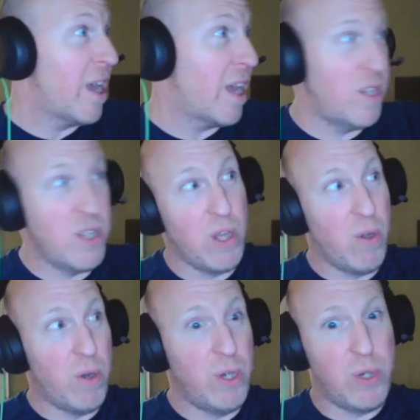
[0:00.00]
and then you
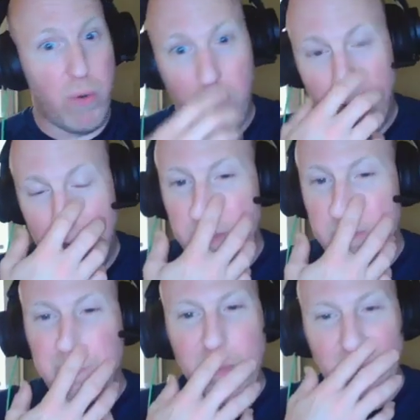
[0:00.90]
go in a door.
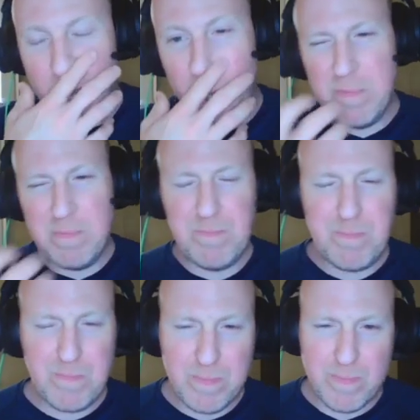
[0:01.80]
I
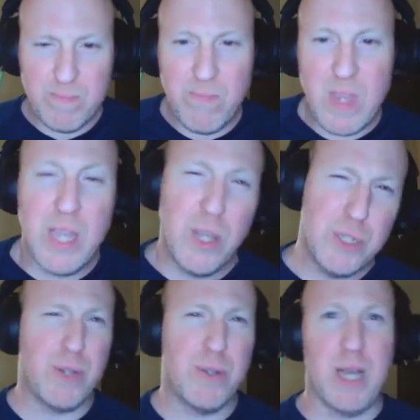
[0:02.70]

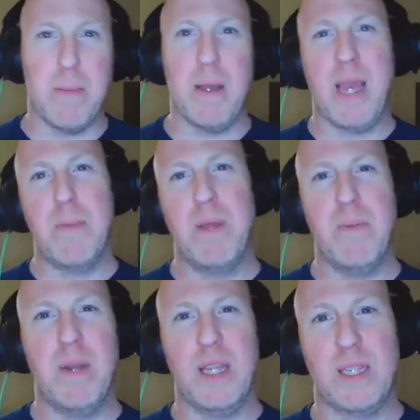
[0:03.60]
usually don't talk about gameplay,
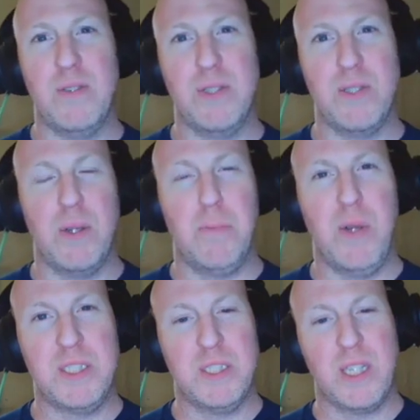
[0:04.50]
but I like to do these
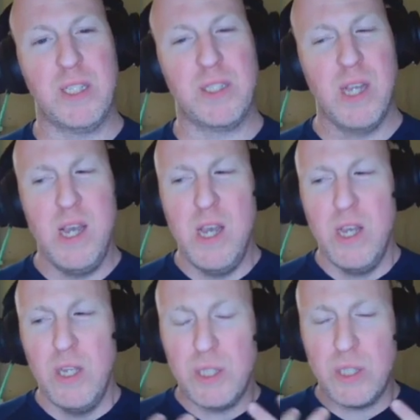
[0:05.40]
impressions like this.
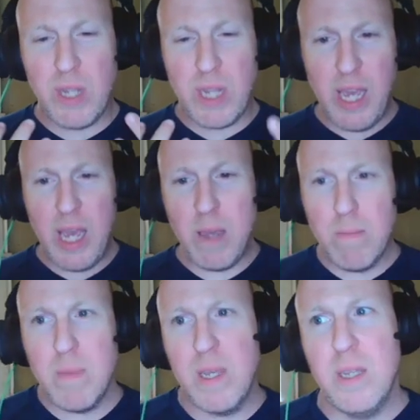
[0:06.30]
So the
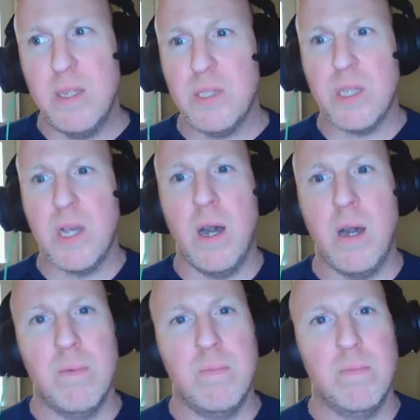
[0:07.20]
game is
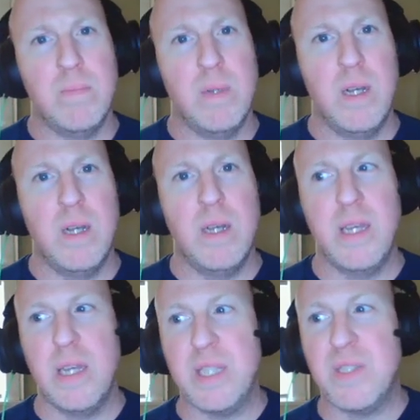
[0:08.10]

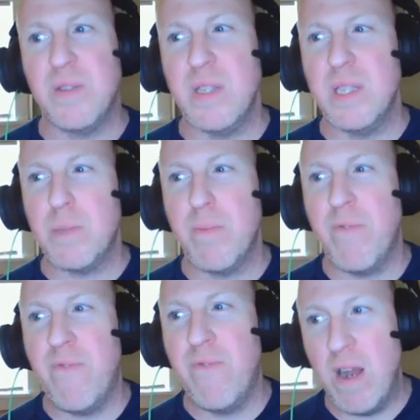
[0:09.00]
it's
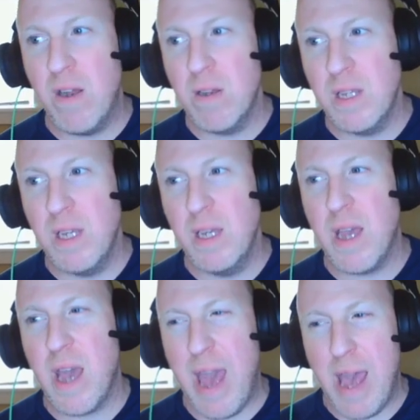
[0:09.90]

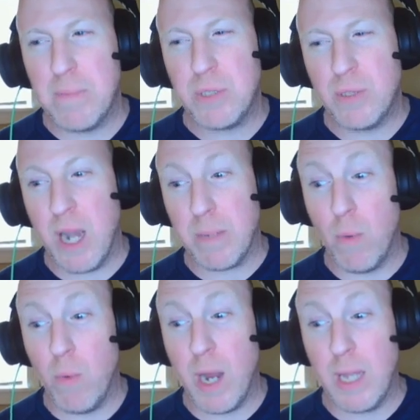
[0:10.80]
fairly abstract,
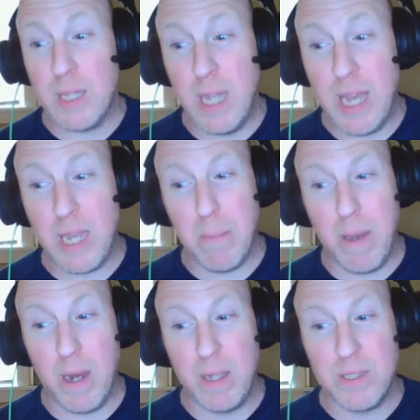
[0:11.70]
but what I like
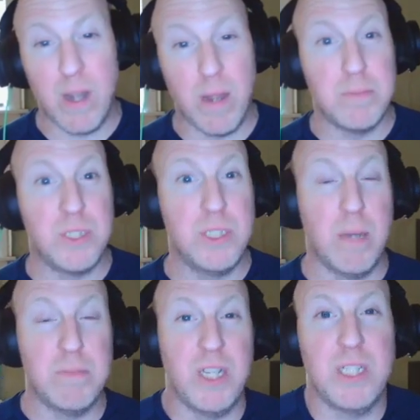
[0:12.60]
about it, sorry,
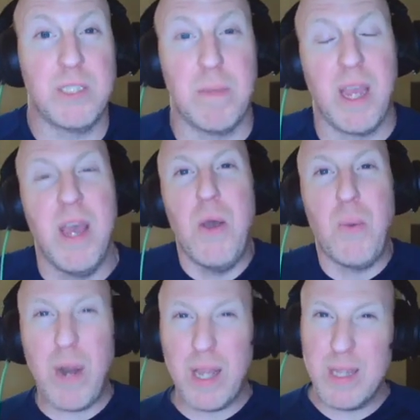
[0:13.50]
I'm changing something.
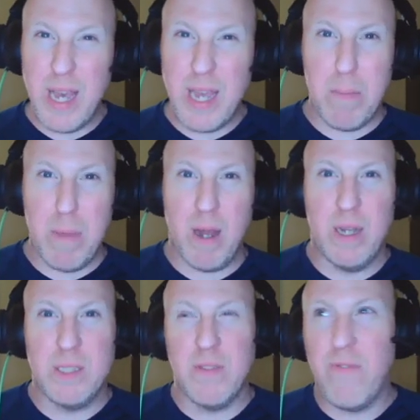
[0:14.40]
What I like about
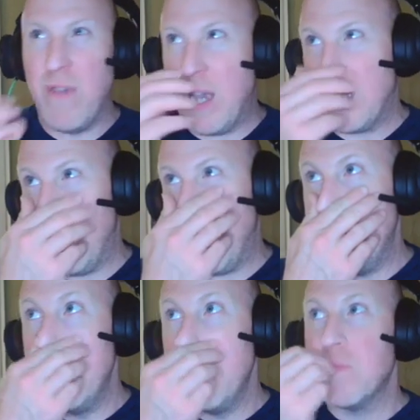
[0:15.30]
it is the fact that
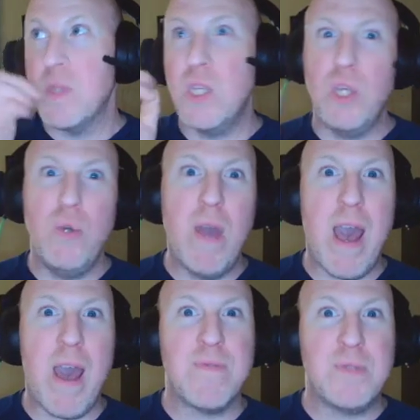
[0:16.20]
you
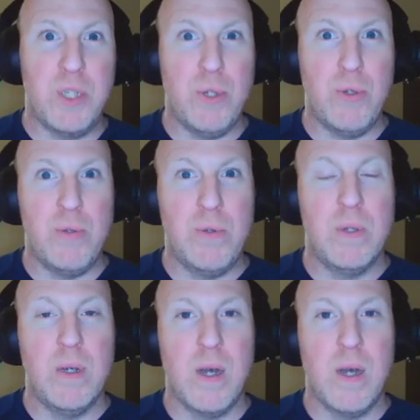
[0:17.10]
have to,